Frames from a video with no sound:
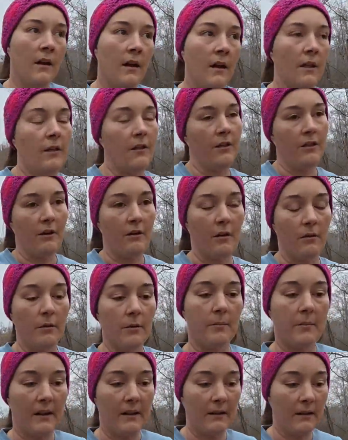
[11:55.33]
The thought would
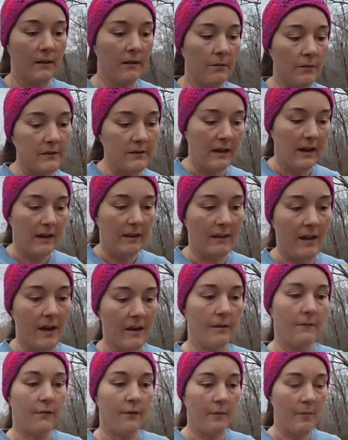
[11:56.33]
be that you would take that
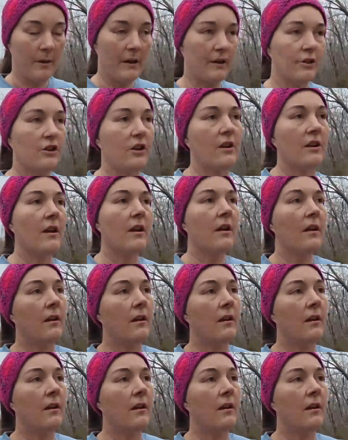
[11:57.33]
information